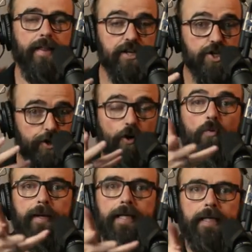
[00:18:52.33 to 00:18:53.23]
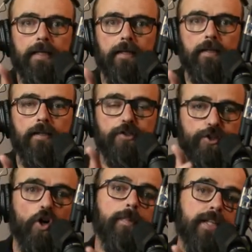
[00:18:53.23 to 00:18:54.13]
show me
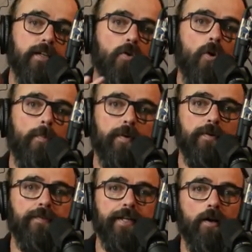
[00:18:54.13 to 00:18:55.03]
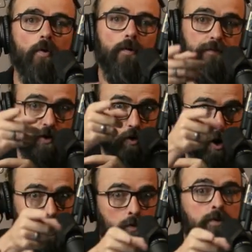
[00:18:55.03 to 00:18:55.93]
the corporate video of your
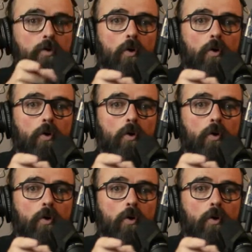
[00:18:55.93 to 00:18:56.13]
own